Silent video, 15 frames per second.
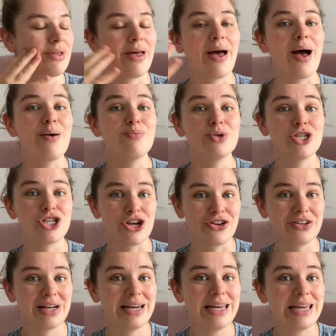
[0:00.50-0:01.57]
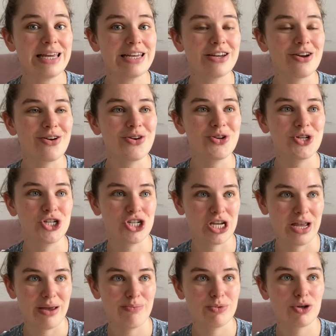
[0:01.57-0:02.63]
I'm genuinely
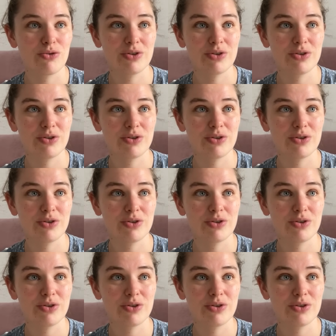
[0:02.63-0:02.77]
ashamed of